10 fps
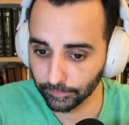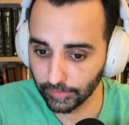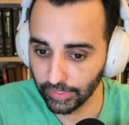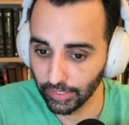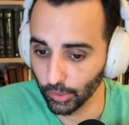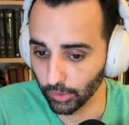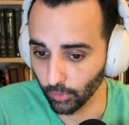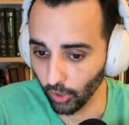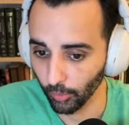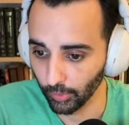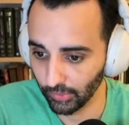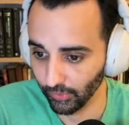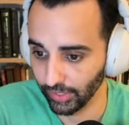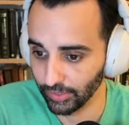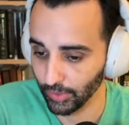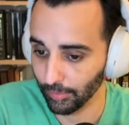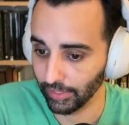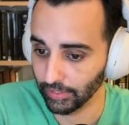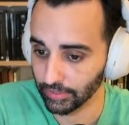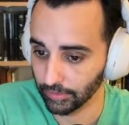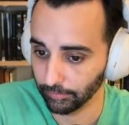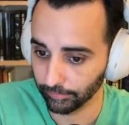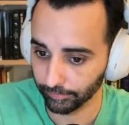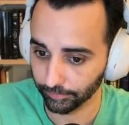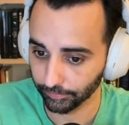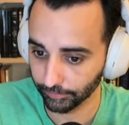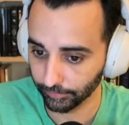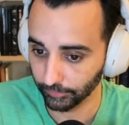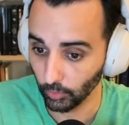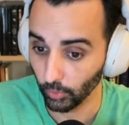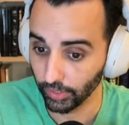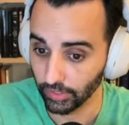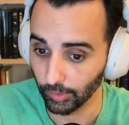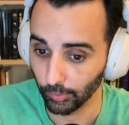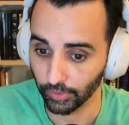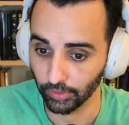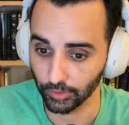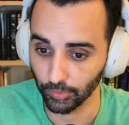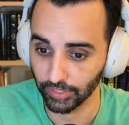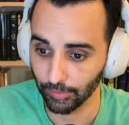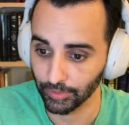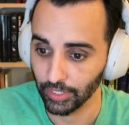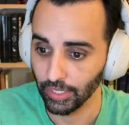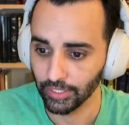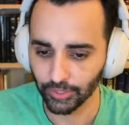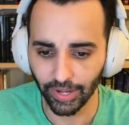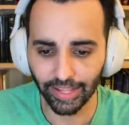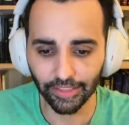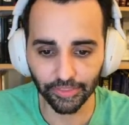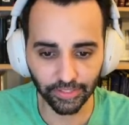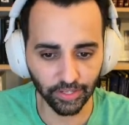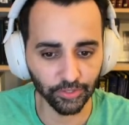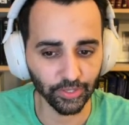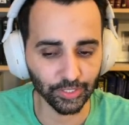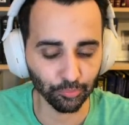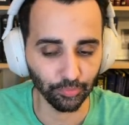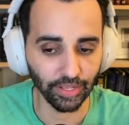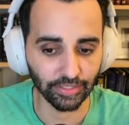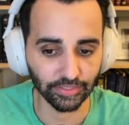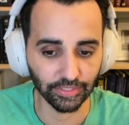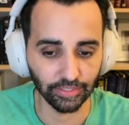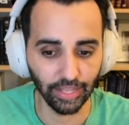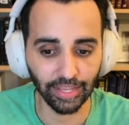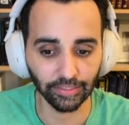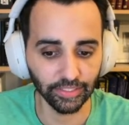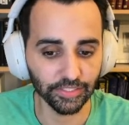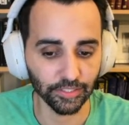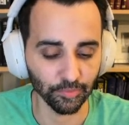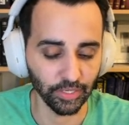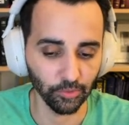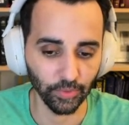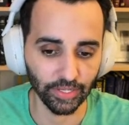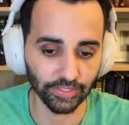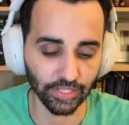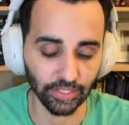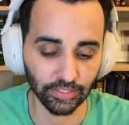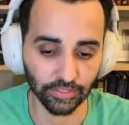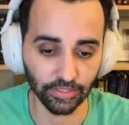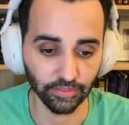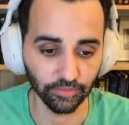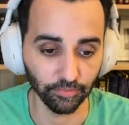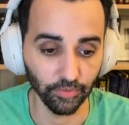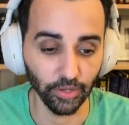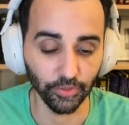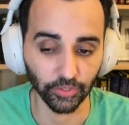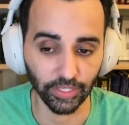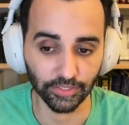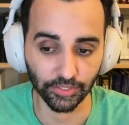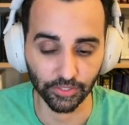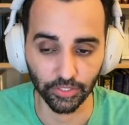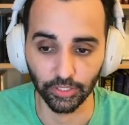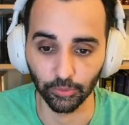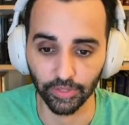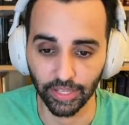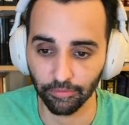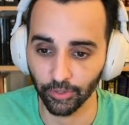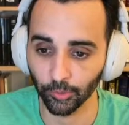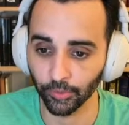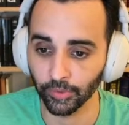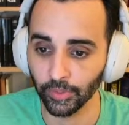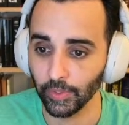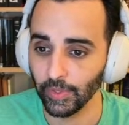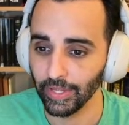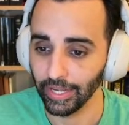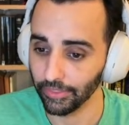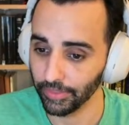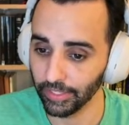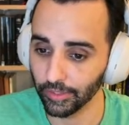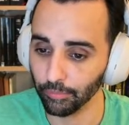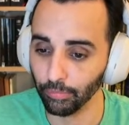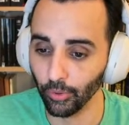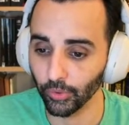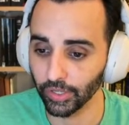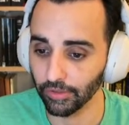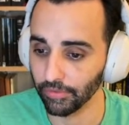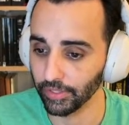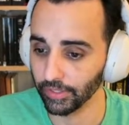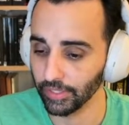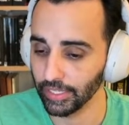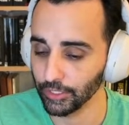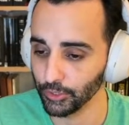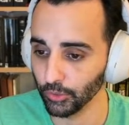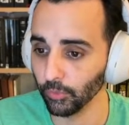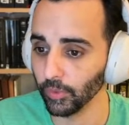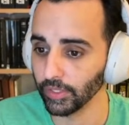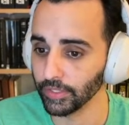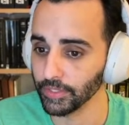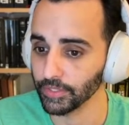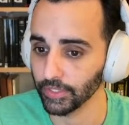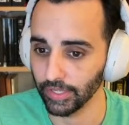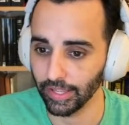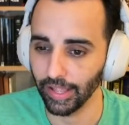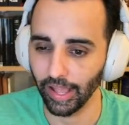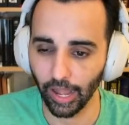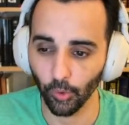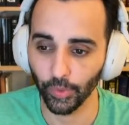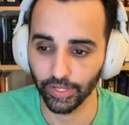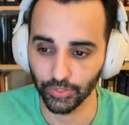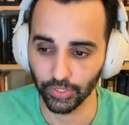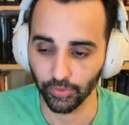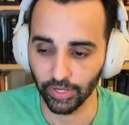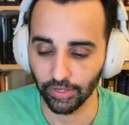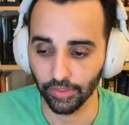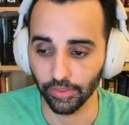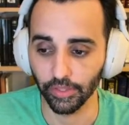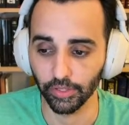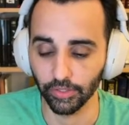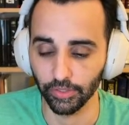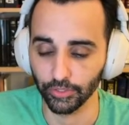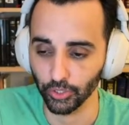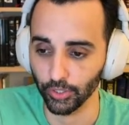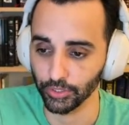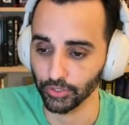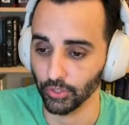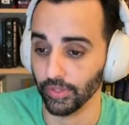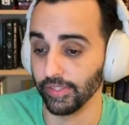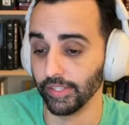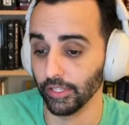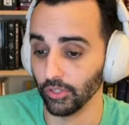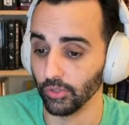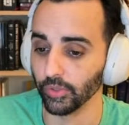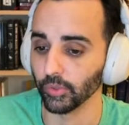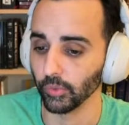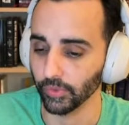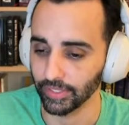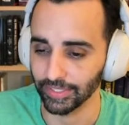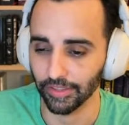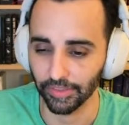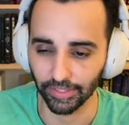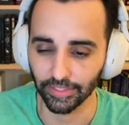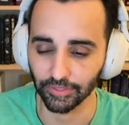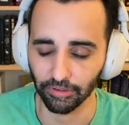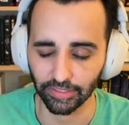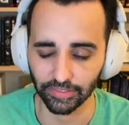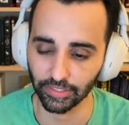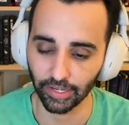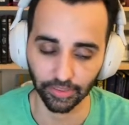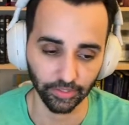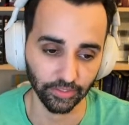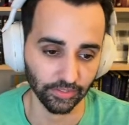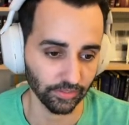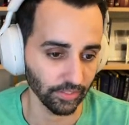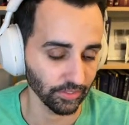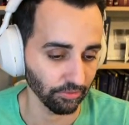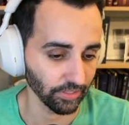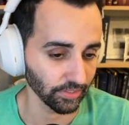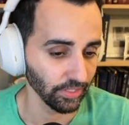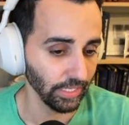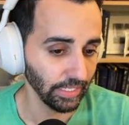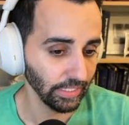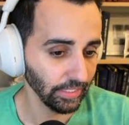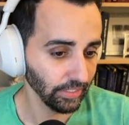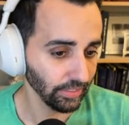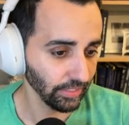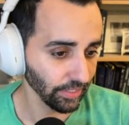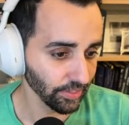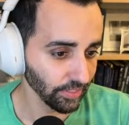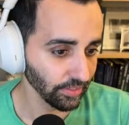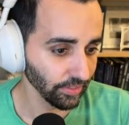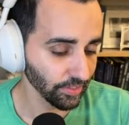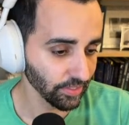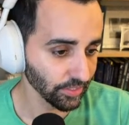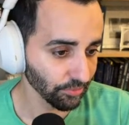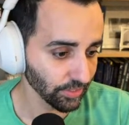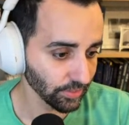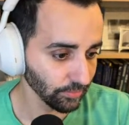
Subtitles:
You ignore armor with a ranged weapon against them, or you can double their Hunter's Mark damage. So I think the Hunter has at least as many ways as other classes to deal with heavy armor. I think the bulk of the issue was how we can generate the charges so that they can do their cool things. I think this fixes it. I think this fixes it. I think it does fix it.